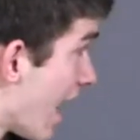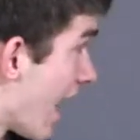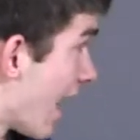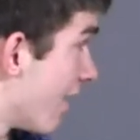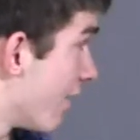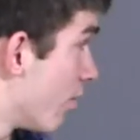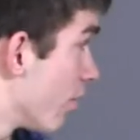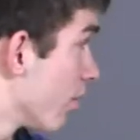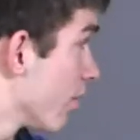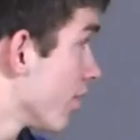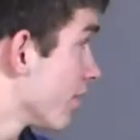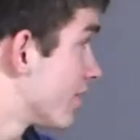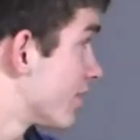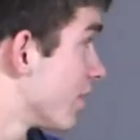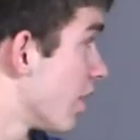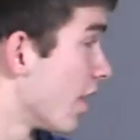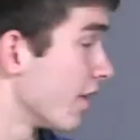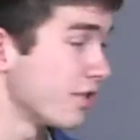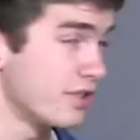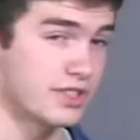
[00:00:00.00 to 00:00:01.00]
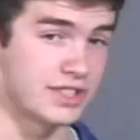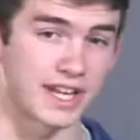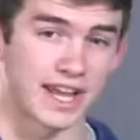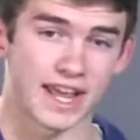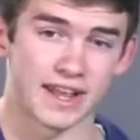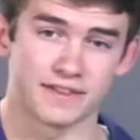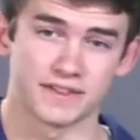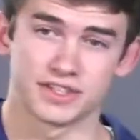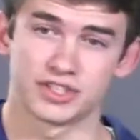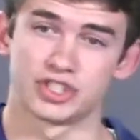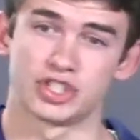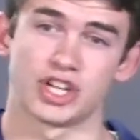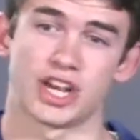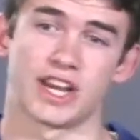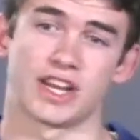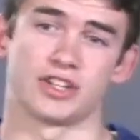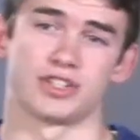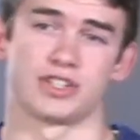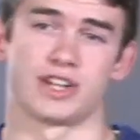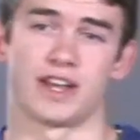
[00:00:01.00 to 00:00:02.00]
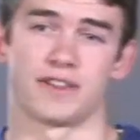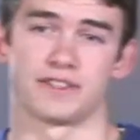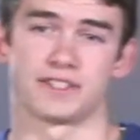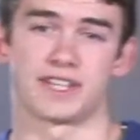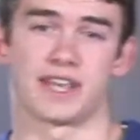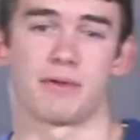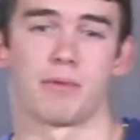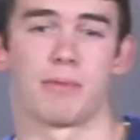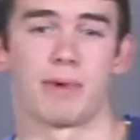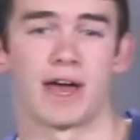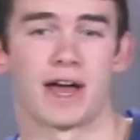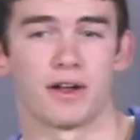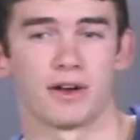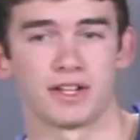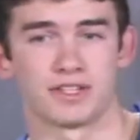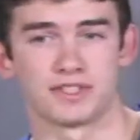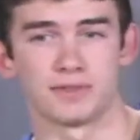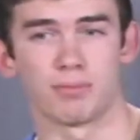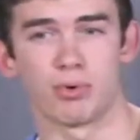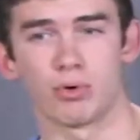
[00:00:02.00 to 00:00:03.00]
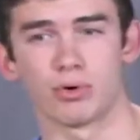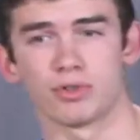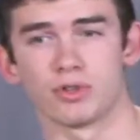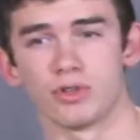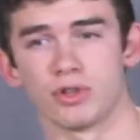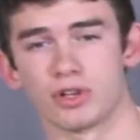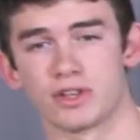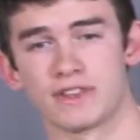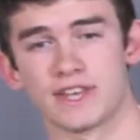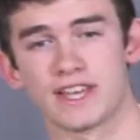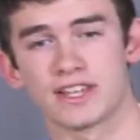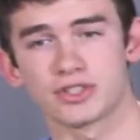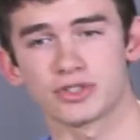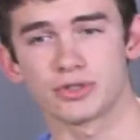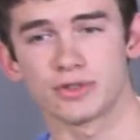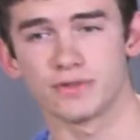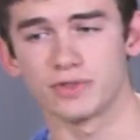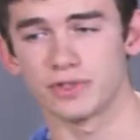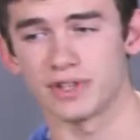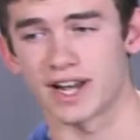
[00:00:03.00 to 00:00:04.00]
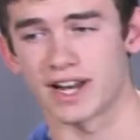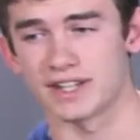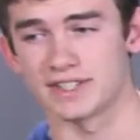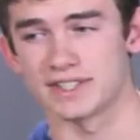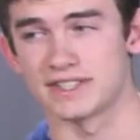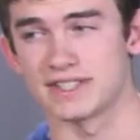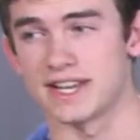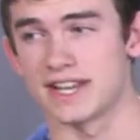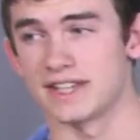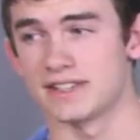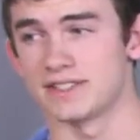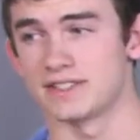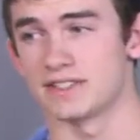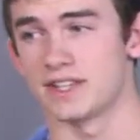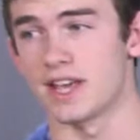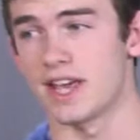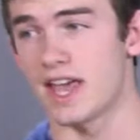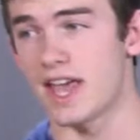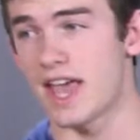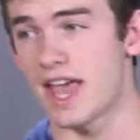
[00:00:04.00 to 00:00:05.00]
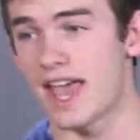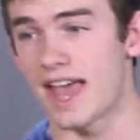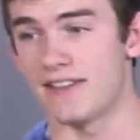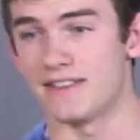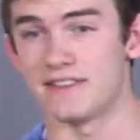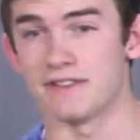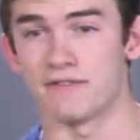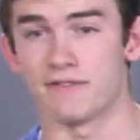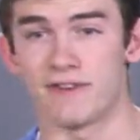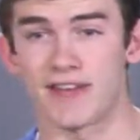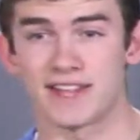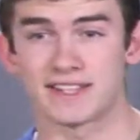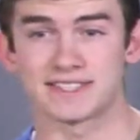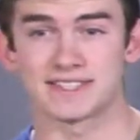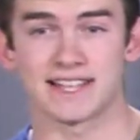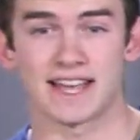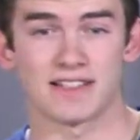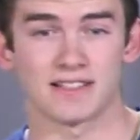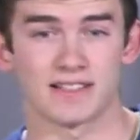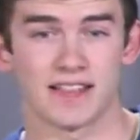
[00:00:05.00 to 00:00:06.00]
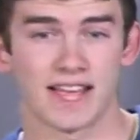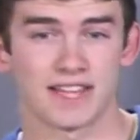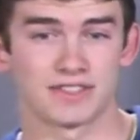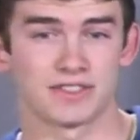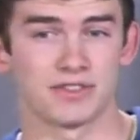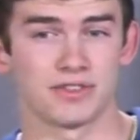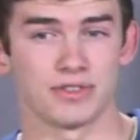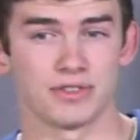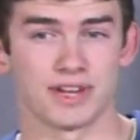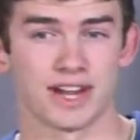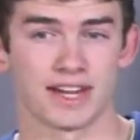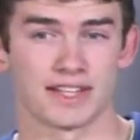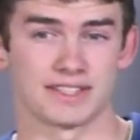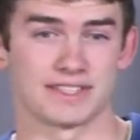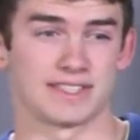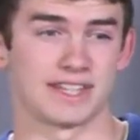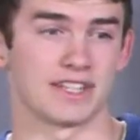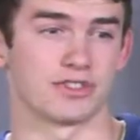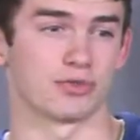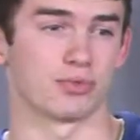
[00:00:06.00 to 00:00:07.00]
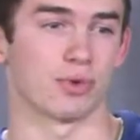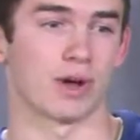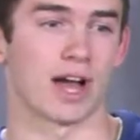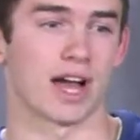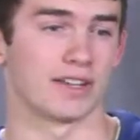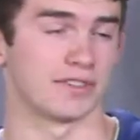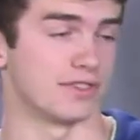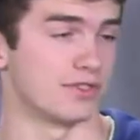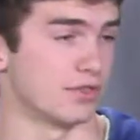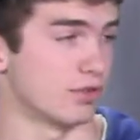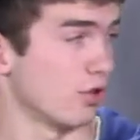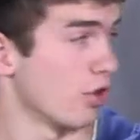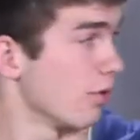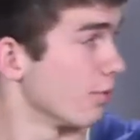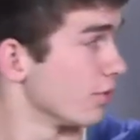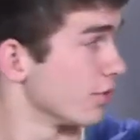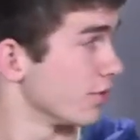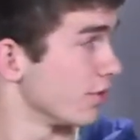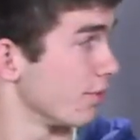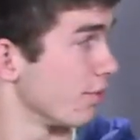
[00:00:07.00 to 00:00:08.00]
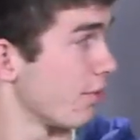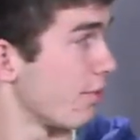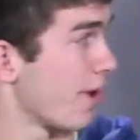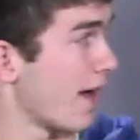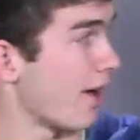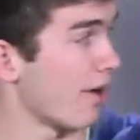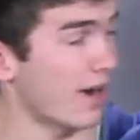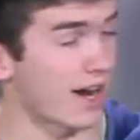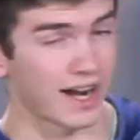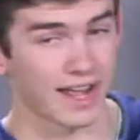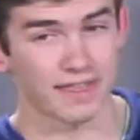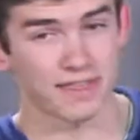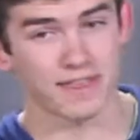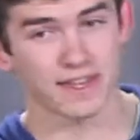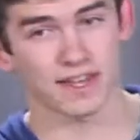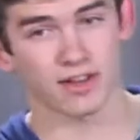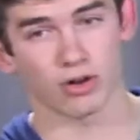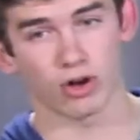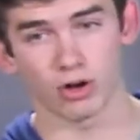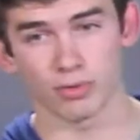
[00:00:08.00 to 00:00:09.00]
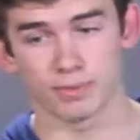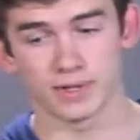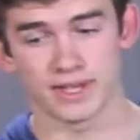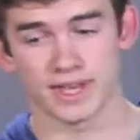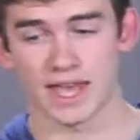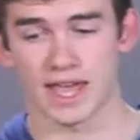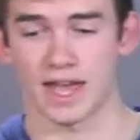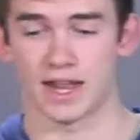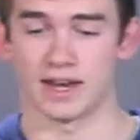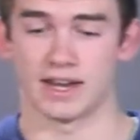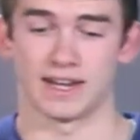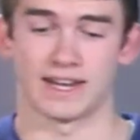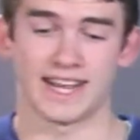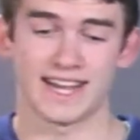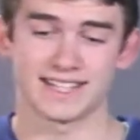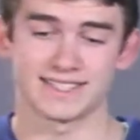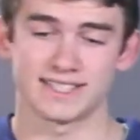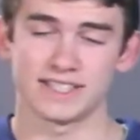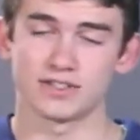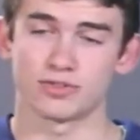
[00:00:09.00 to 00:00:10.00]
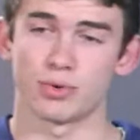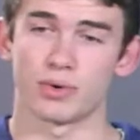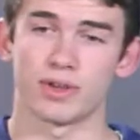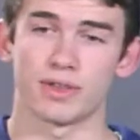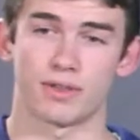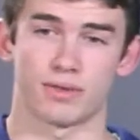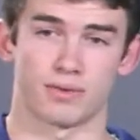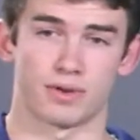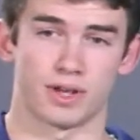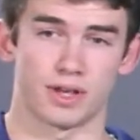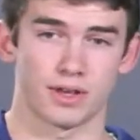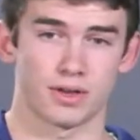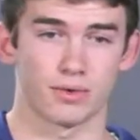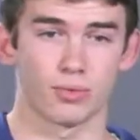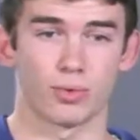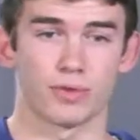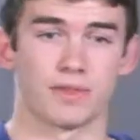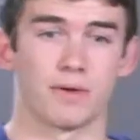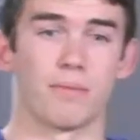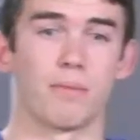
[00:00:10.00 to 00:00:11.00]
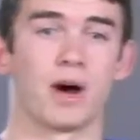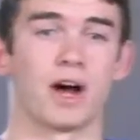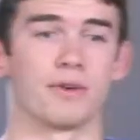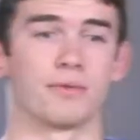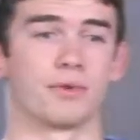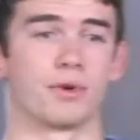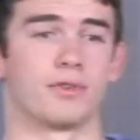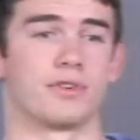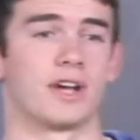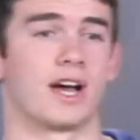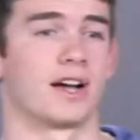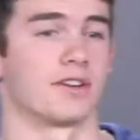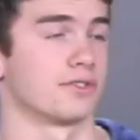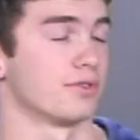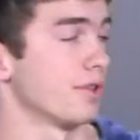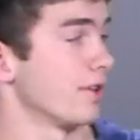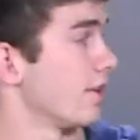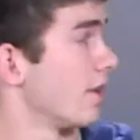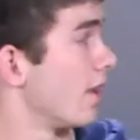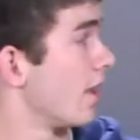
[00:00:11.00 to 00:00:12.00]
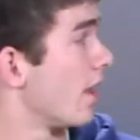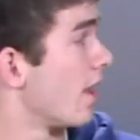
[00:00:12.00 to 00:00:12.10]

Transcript: And in order to understand this change and how this came about, it's important to look at the history of the United States and the events that led to the United States' rise as a global superpower. And I think it all began in 1823 with the Monroe Doctrine.